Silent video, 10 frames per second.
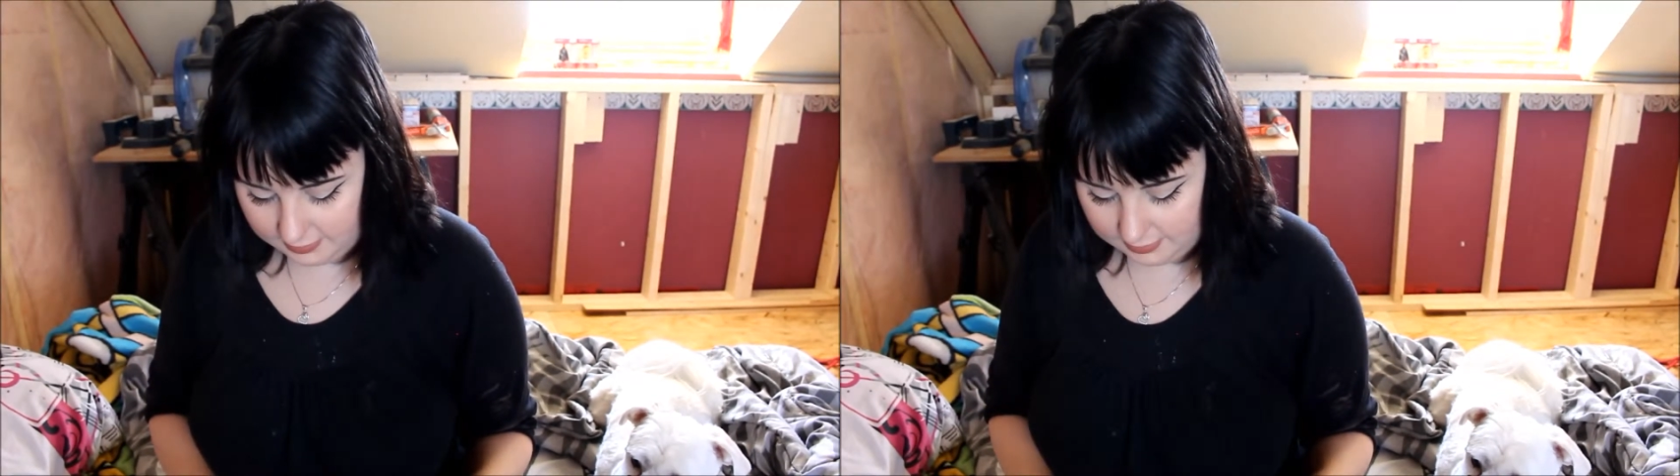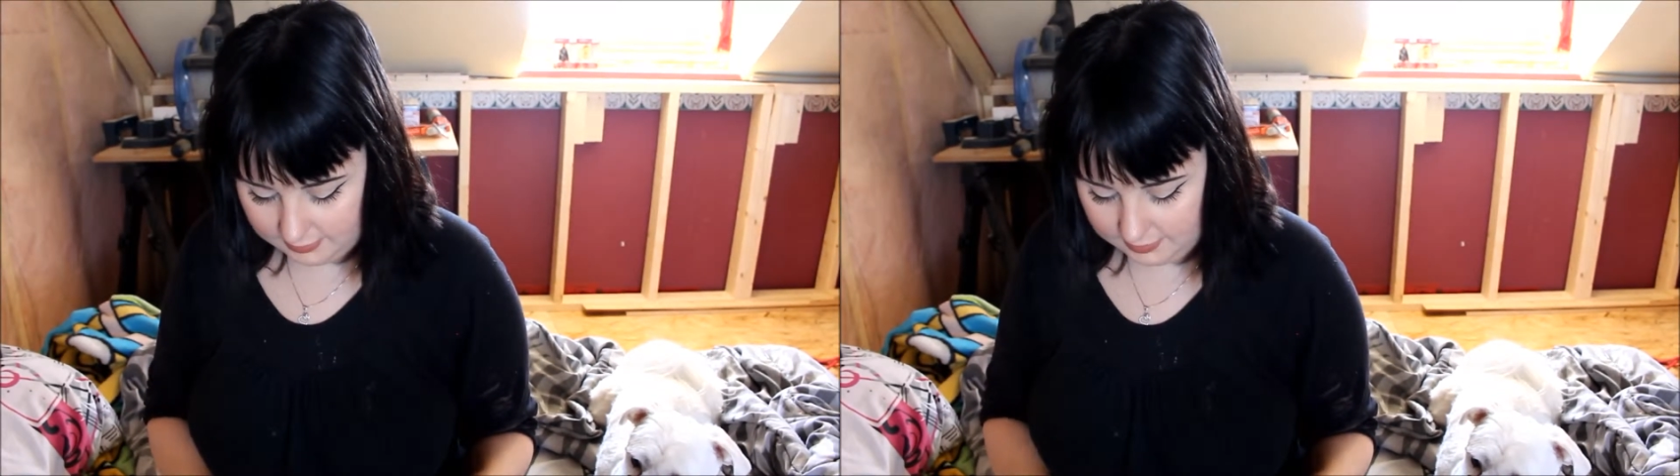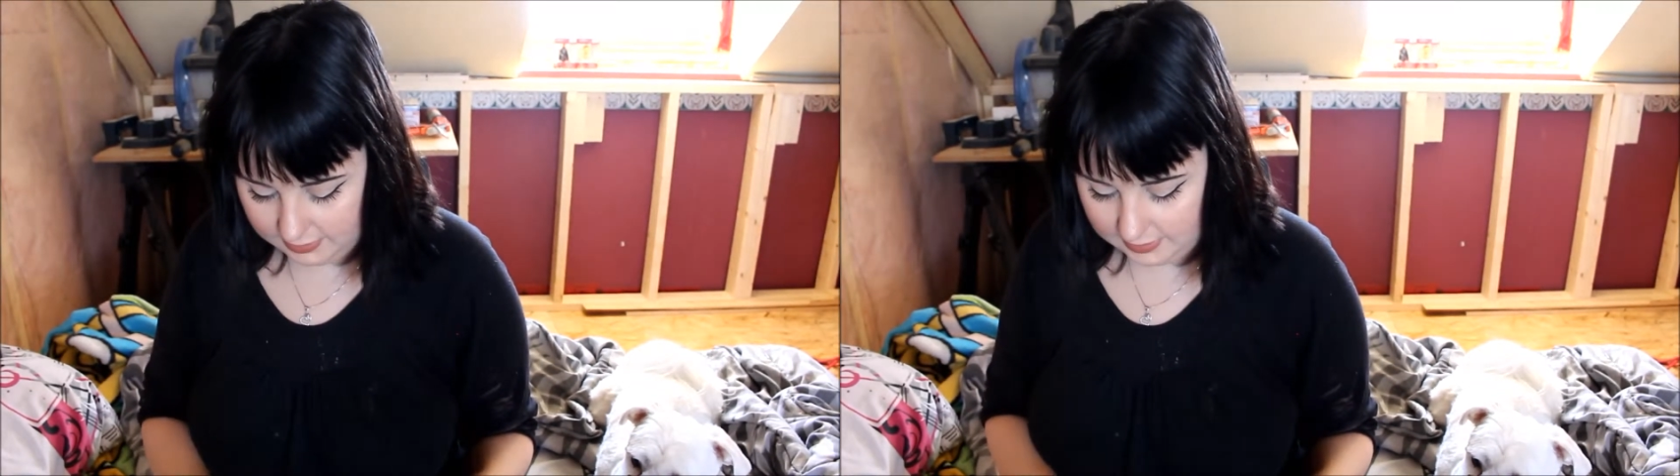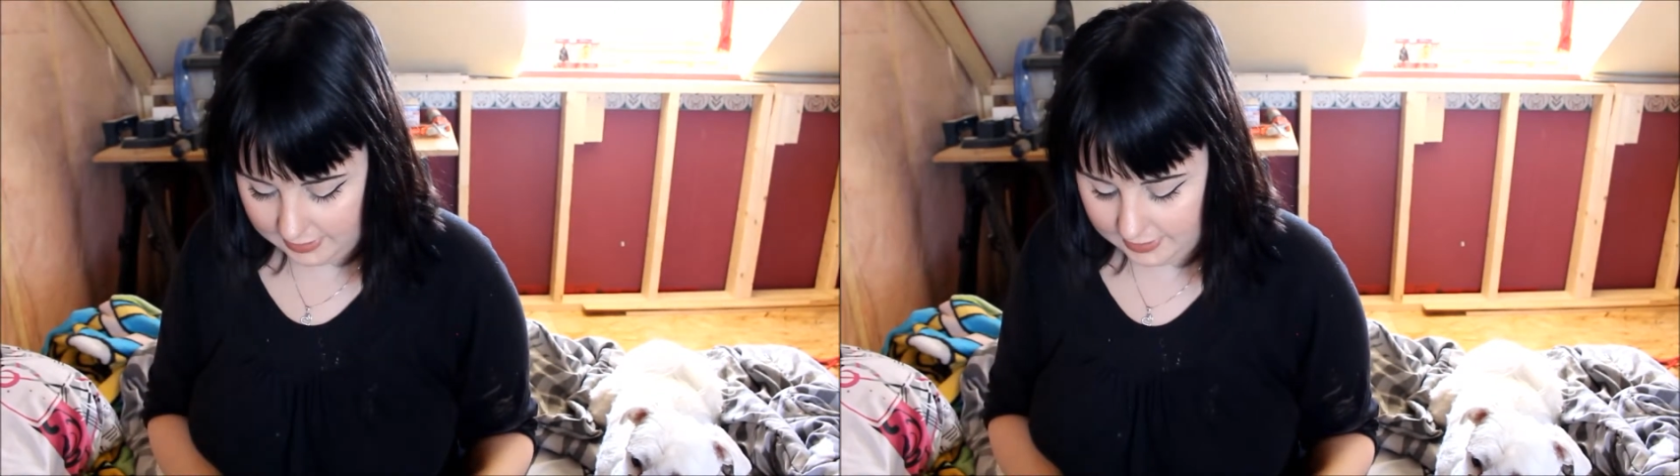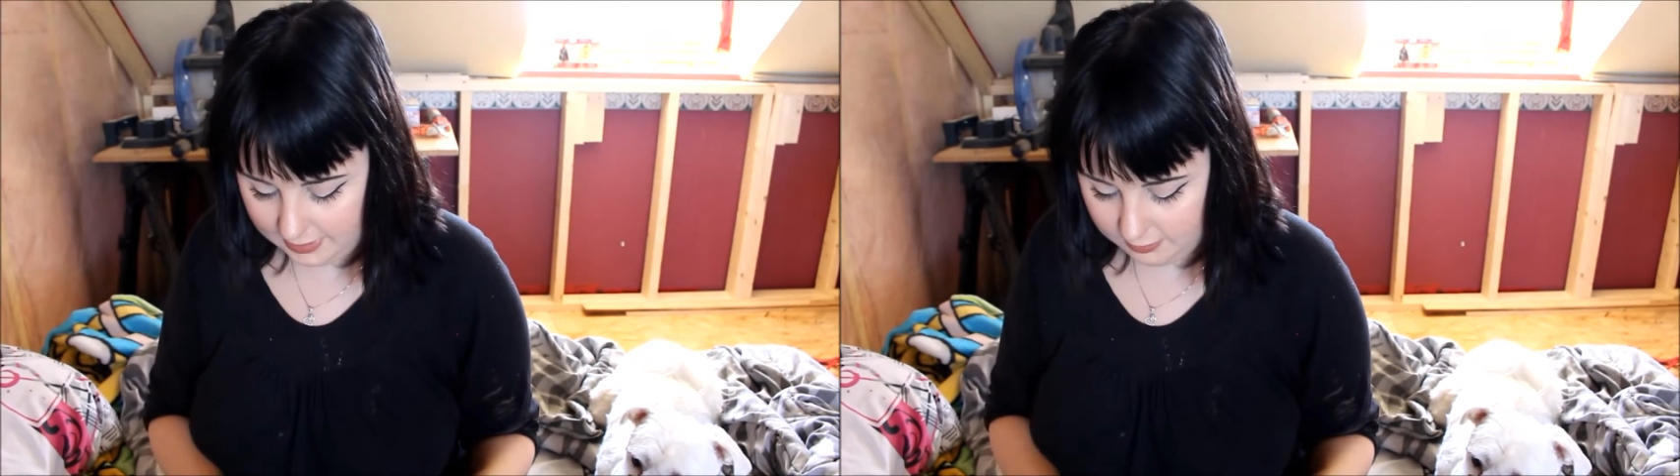um, the
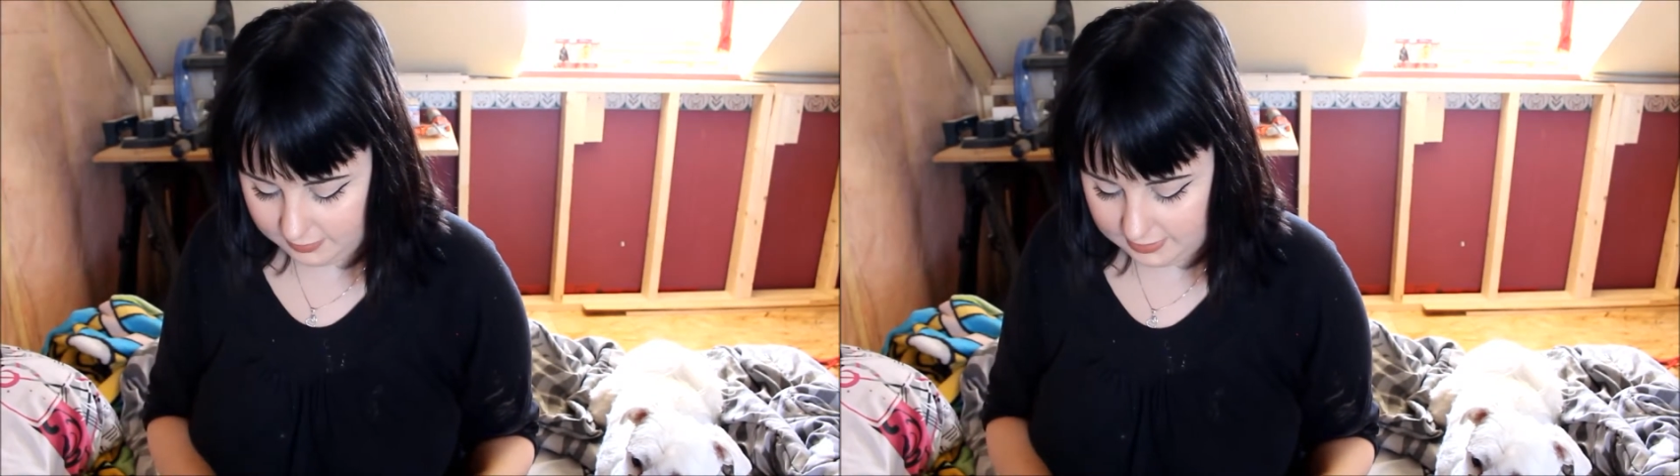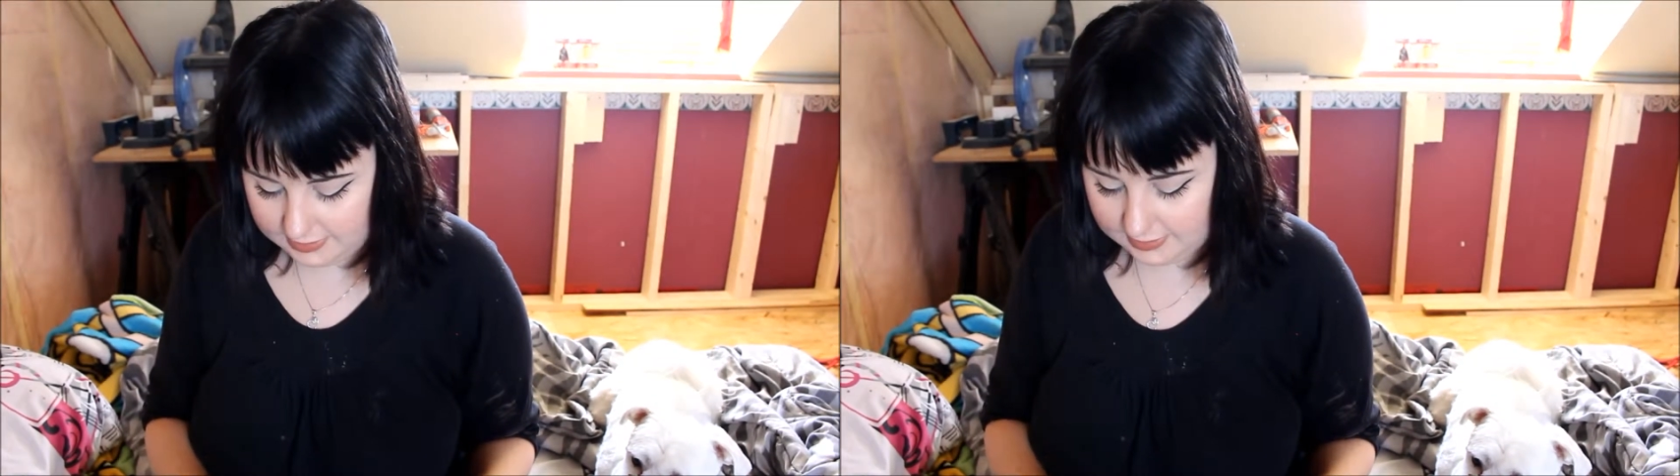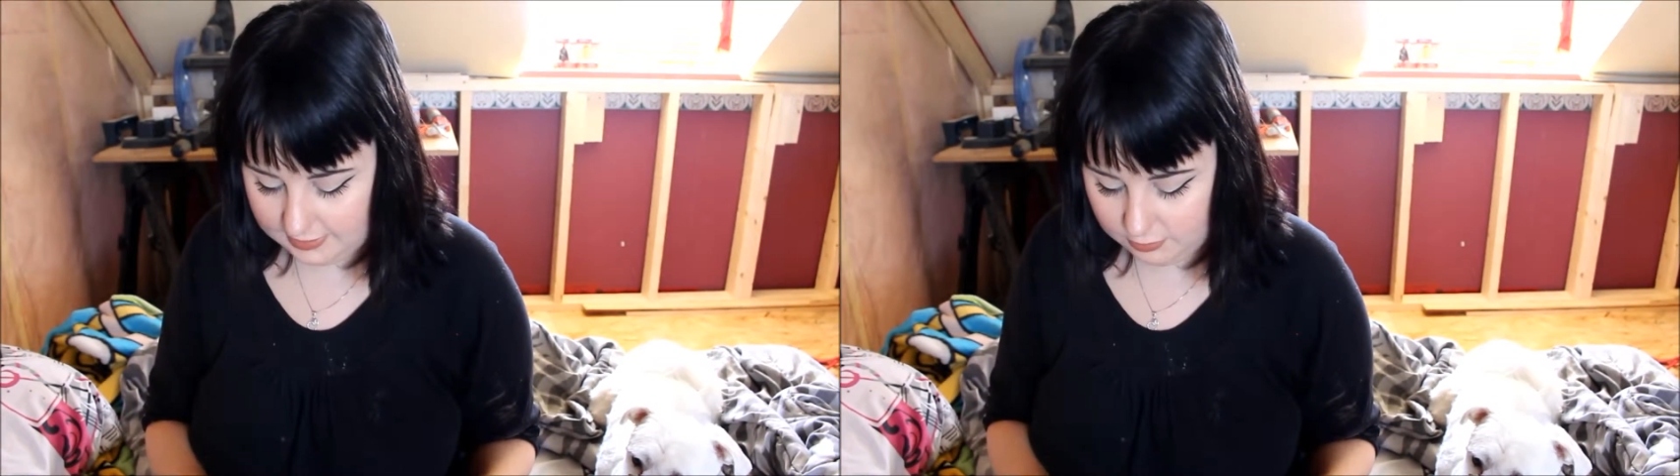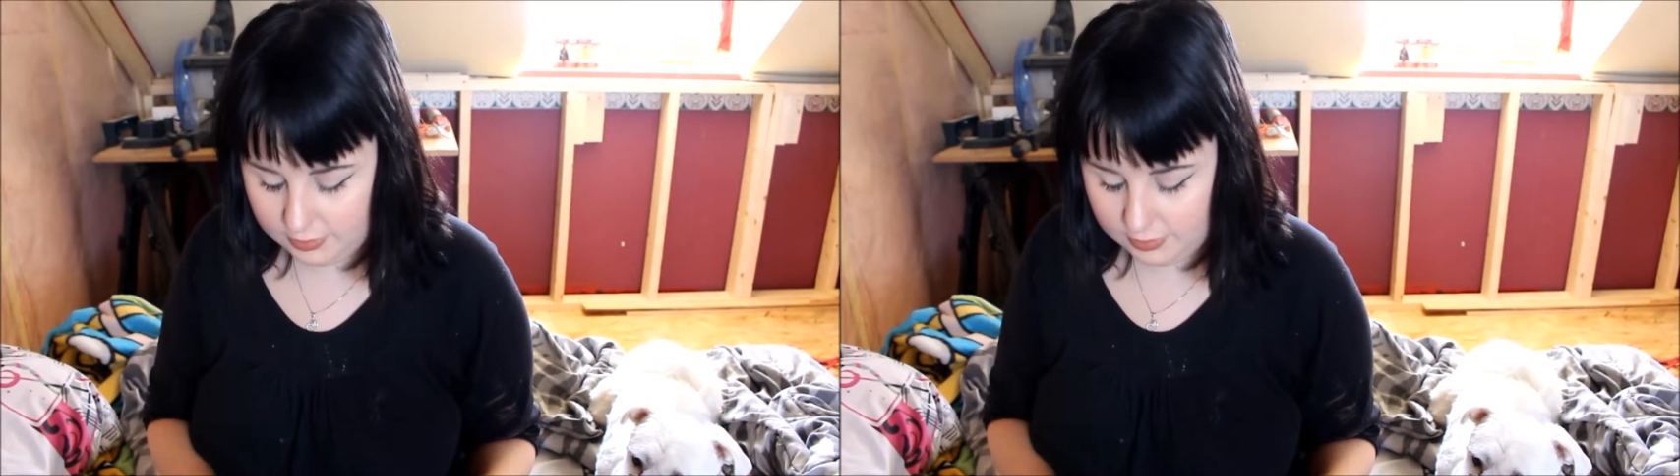Night Out, because I can